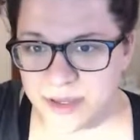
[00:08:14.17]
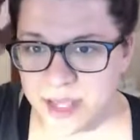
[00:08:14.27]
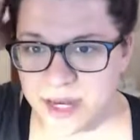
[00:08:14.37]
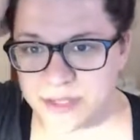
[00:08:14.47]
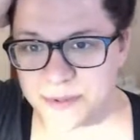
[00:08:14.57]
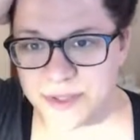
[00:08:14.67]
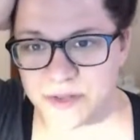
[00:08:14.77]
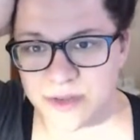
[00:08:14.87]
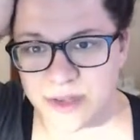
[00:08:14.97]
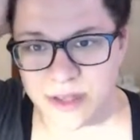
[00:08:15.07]
it's been
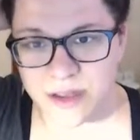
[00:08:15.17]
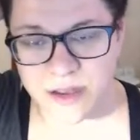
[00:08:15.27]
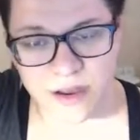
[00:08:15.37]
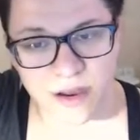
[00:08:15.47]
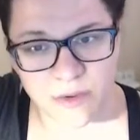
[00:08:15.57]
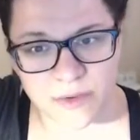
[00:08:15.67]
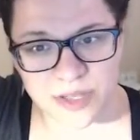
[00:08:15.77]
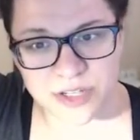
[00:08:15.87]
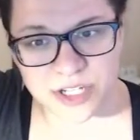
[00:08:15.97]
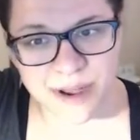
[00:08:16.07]
doing a really
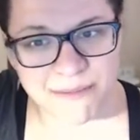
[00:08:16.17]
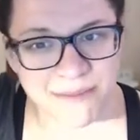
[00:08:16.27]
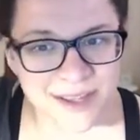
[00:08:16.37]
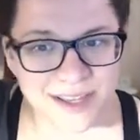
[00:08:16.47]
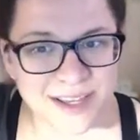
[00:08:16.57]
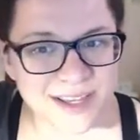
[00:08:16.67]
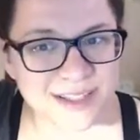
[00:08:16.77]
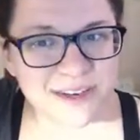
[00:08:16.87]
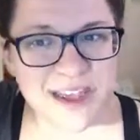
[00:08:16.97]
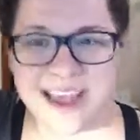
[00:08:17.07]
good job.
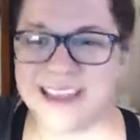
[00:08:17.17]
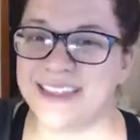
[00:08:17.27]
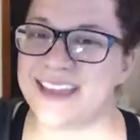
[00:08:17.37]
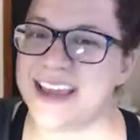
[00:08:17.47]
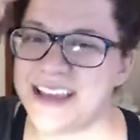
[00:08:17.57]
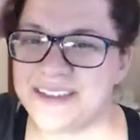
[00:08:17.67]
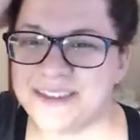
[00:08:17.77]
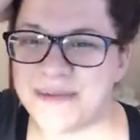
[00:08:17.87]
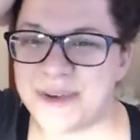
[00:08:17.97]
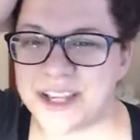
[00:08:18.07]
So yeah, thank you
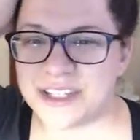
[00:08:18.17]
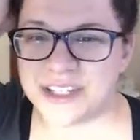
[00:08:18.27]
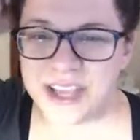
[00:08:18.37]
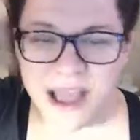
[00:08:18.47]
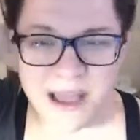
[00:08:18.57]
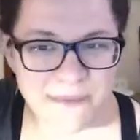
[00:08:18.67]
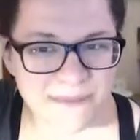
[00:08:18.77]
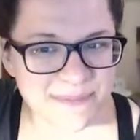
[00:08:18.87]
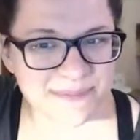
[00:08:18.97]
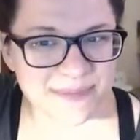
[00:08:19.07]
so much.
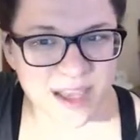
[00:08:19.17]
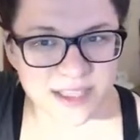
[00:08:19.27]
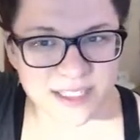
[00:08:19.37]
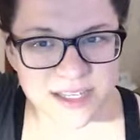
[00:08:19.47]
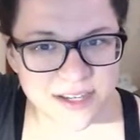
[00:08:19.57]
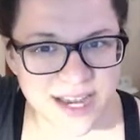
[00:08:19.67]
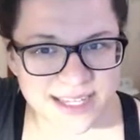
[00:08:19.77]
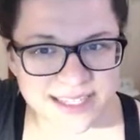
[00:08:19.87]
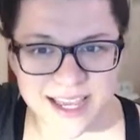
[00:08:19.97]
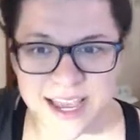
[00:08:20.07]
I'll see you
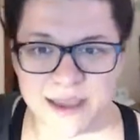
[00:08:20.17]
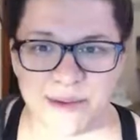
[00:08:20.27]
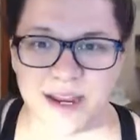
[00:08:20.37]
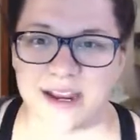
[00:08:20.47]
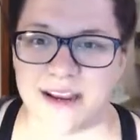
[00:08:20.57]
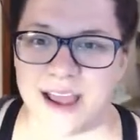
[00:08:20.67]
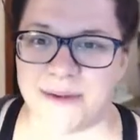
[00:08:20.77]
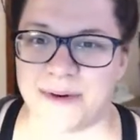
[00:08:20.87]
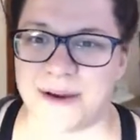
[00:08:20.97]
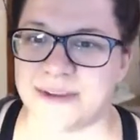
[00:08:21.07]
next time, and I
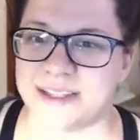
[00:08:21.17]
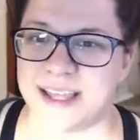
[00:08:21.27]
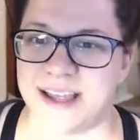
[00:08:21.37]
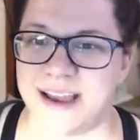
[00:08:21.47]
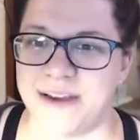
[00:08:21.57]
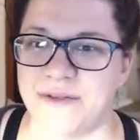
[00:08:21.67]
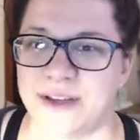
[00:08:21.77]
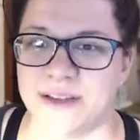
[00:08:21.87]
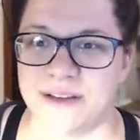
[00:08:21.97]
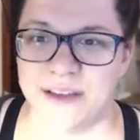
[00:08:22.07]
promise that I
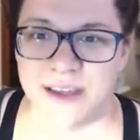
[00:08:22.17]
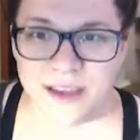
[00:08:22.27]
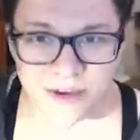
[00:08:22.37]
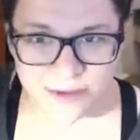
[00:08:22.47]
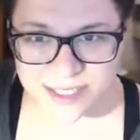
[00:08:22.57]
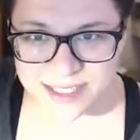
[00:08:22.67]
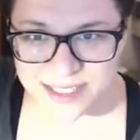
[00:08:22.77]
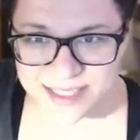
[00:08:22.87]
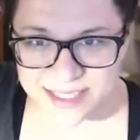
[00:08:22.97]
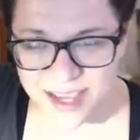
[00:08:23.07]
will, what is
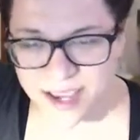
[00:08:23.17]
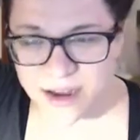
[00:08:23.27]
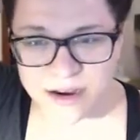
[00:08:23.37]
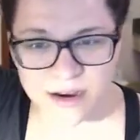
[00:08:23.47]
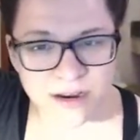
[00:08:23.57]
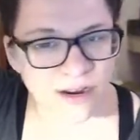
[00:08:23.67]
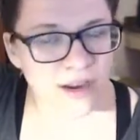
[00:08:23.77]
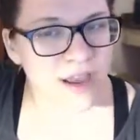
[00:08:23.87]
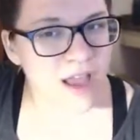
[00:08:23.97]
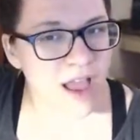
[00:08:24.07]
this hair?
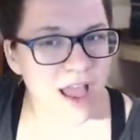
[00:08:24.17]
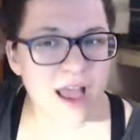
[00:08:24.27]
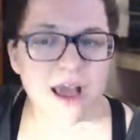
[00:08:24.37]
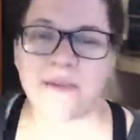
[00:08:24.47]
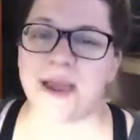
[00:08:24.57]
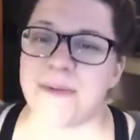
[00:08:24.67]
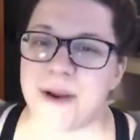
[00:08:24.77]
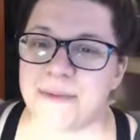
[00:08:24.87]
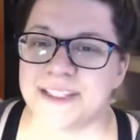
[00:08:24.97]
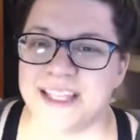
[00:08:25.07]
I
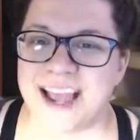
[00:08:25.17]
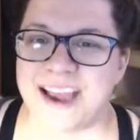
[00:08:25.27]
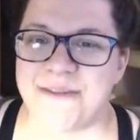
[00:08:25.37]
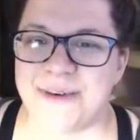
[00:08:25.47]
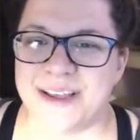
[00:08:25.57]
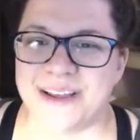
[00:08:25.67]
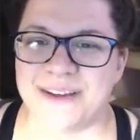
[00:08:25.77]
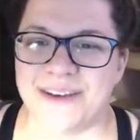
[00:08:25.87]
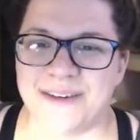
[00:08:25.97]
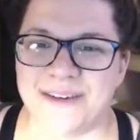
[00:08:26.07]
promise that I
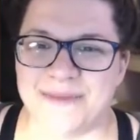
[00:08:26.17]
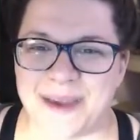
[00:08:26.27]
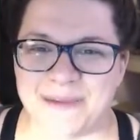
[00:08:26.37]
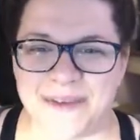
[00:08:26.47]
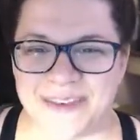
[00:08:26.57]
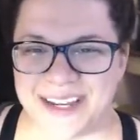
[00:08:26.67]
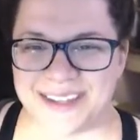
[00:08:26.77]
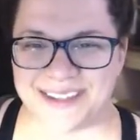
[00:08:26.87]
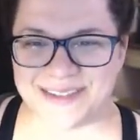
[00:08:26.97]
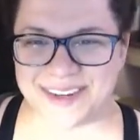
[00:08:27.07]
will make more
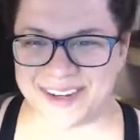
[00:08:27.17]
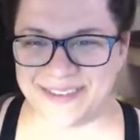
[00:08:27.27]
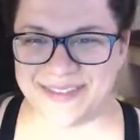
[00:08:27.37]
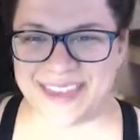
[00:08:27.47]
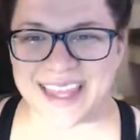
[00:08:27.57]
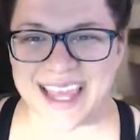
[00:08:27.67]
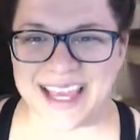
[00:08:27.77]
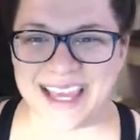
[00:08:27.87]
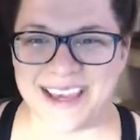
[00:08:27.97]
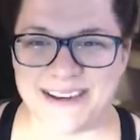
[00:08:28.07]
videos for you.
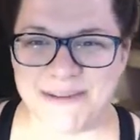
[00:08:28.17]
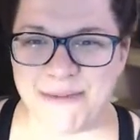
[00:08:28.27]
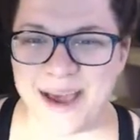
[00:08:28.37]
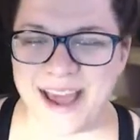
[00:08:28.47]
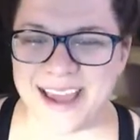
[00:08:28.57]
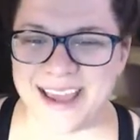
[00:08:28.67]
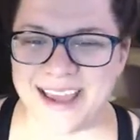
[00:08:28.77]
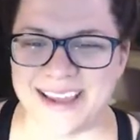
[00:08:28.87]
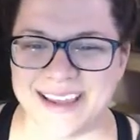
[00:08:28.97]
Thank you. Bye.